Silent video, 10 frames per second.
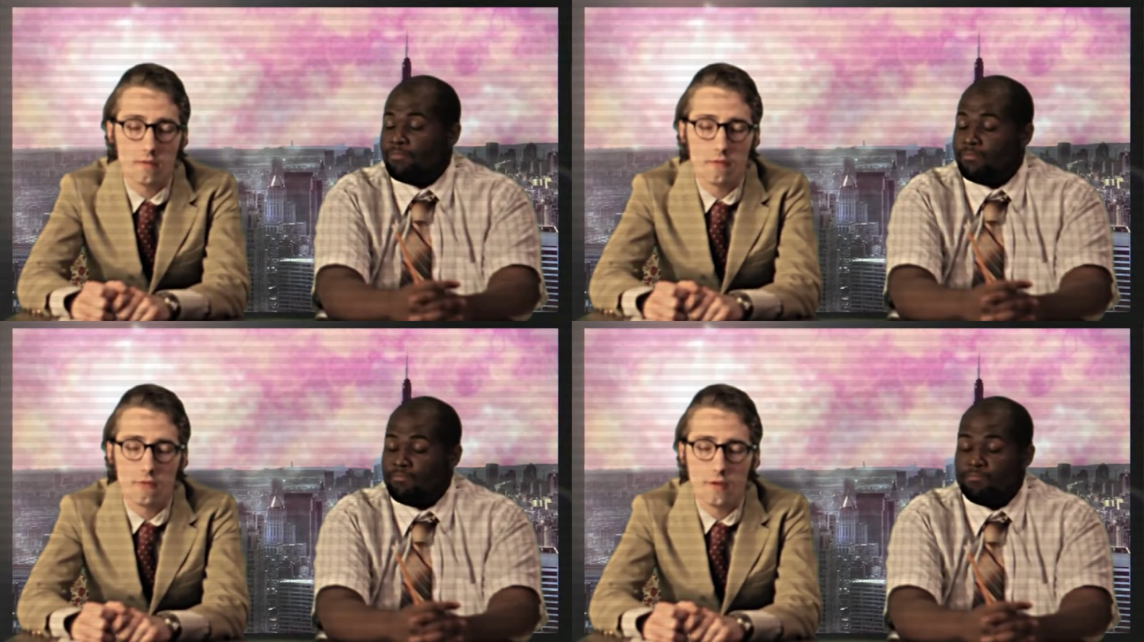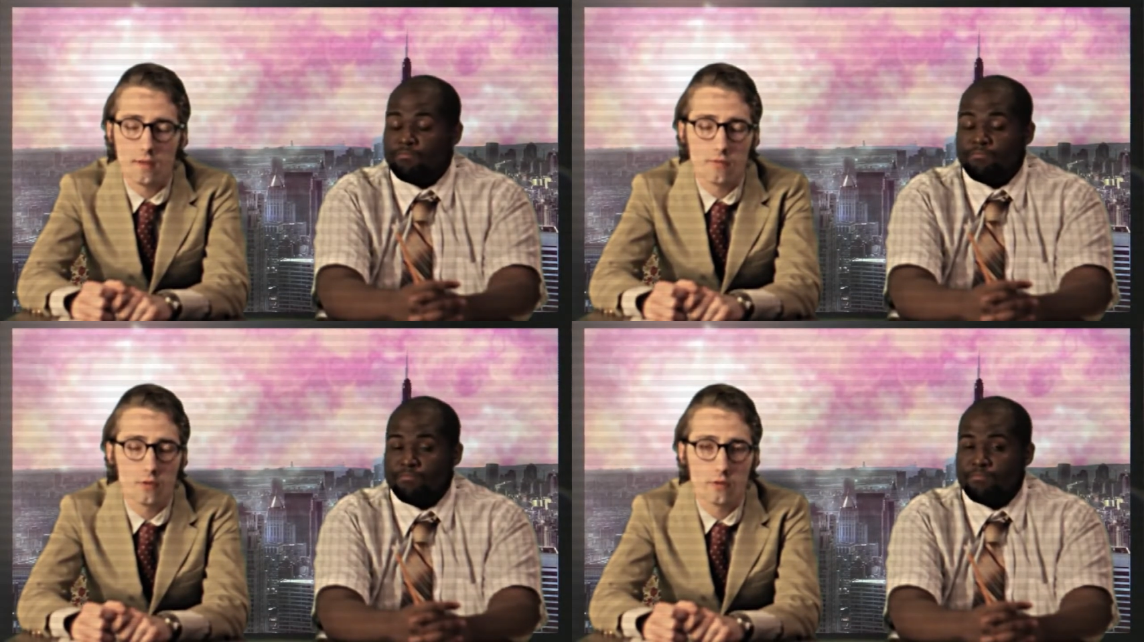Speaker 1: on that
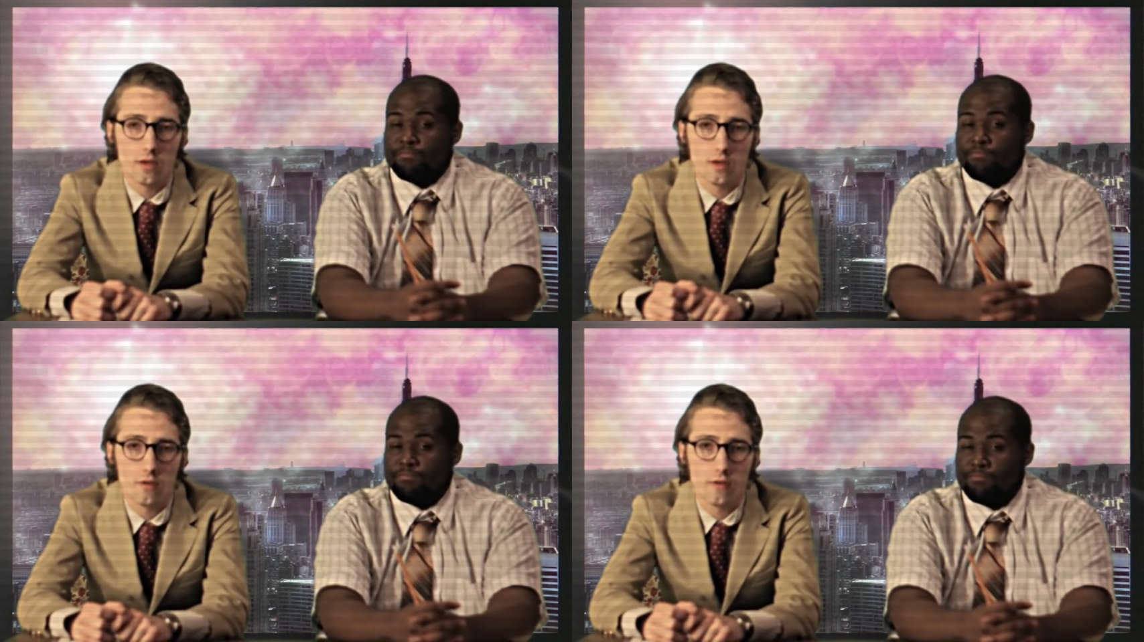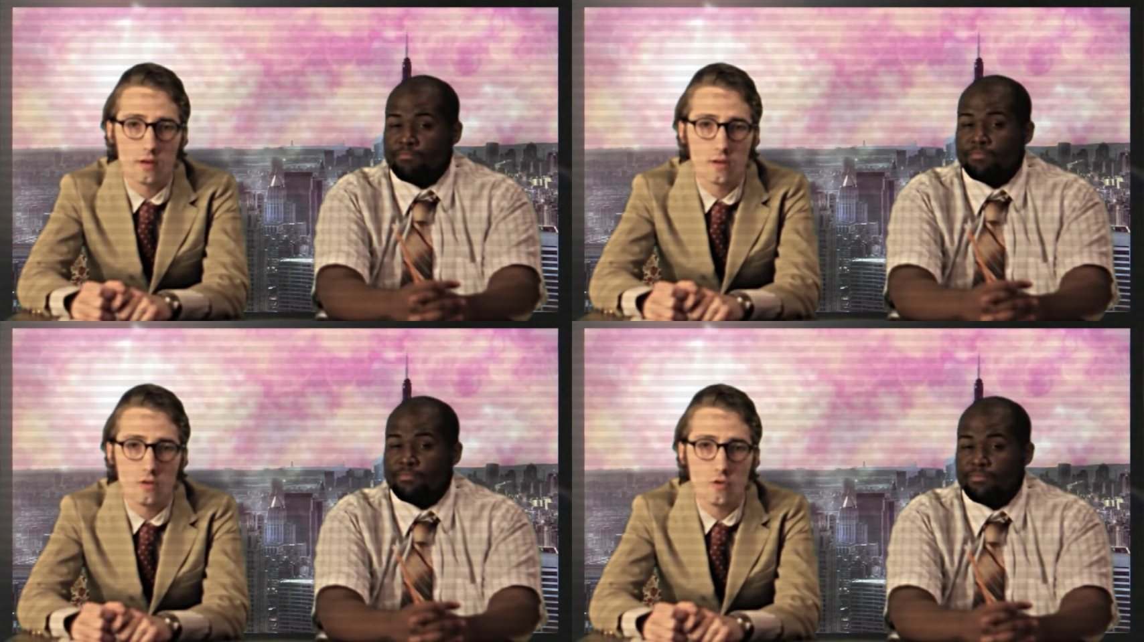faithful day to
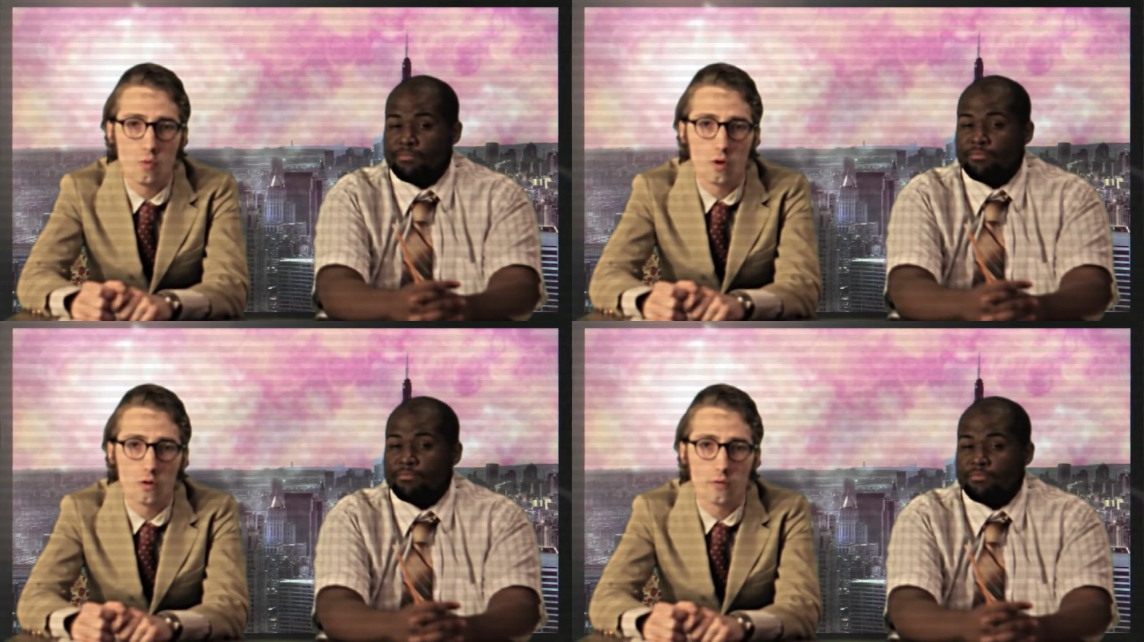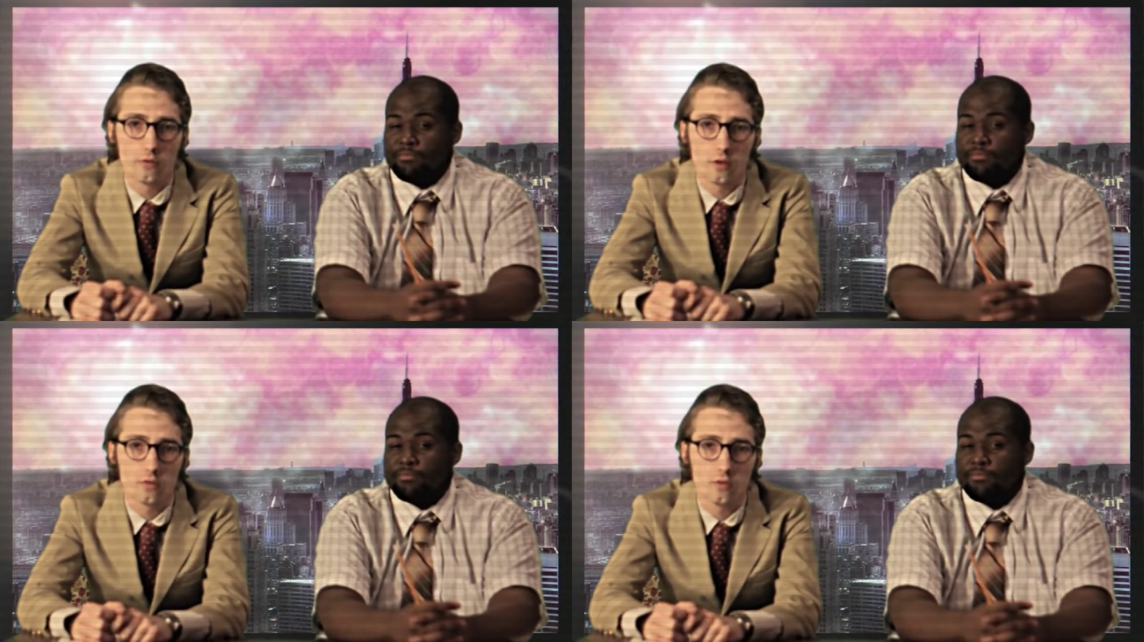find a new world
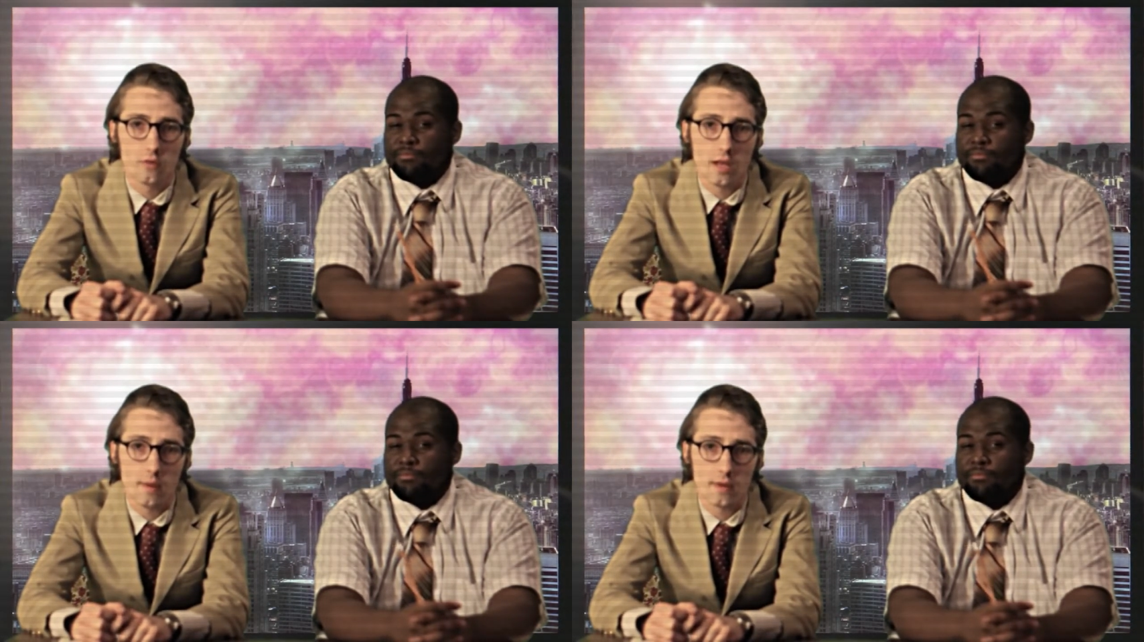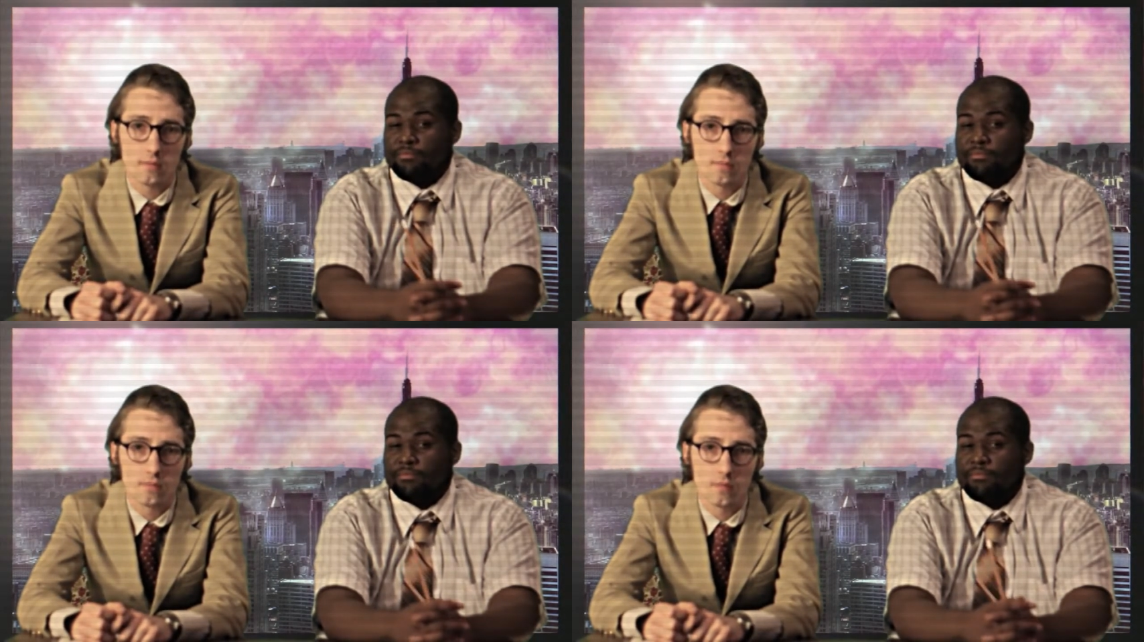for us to inhabit.
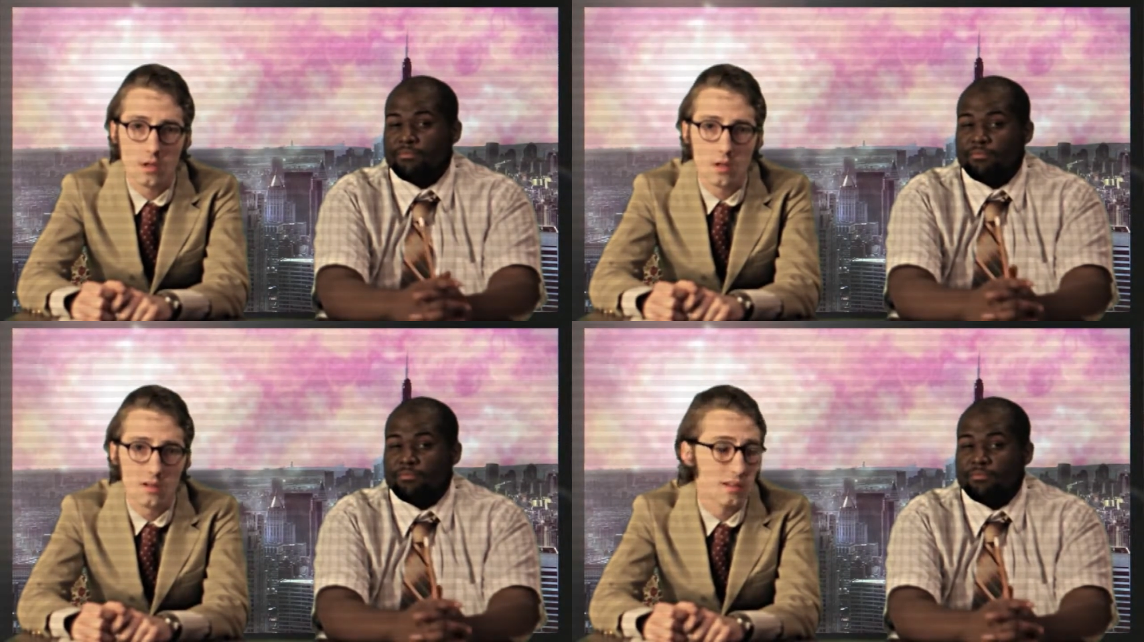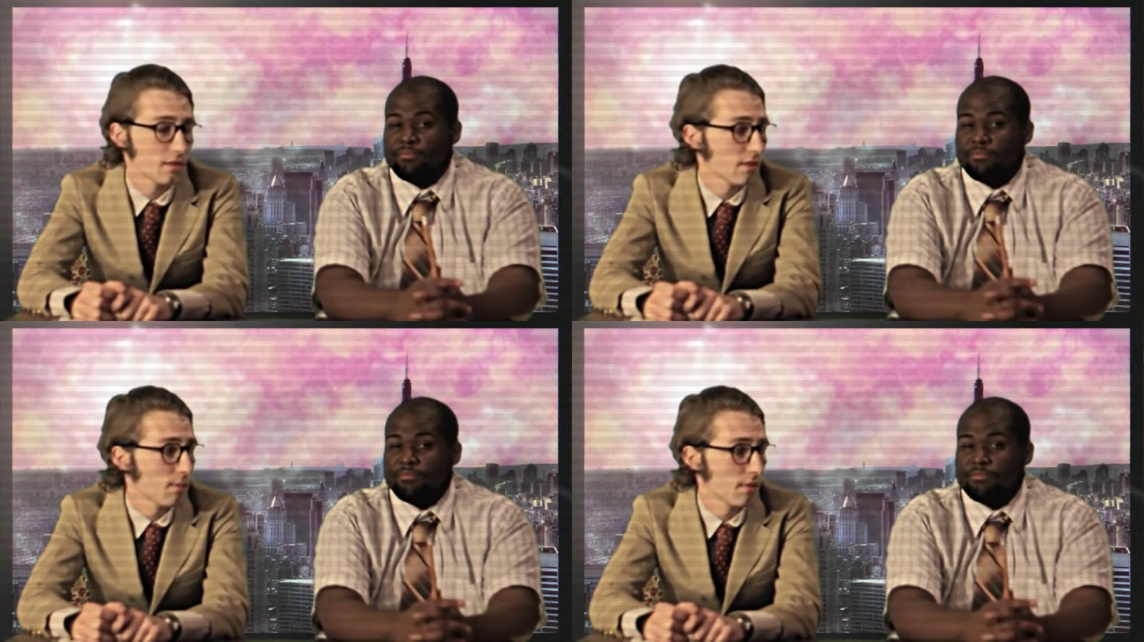
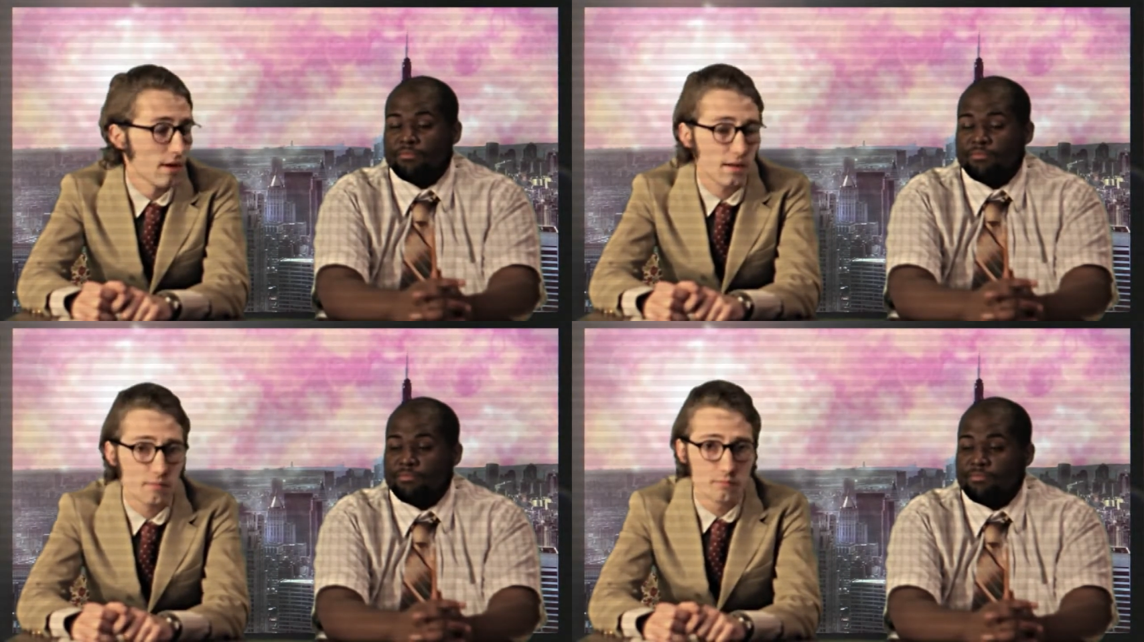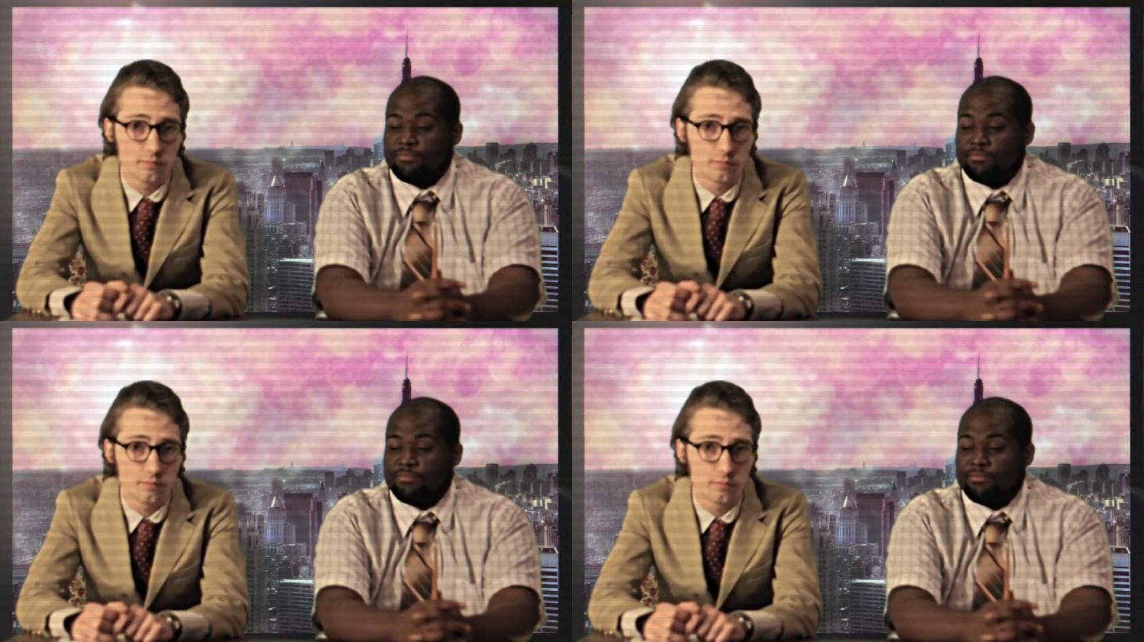Let's give them a ring.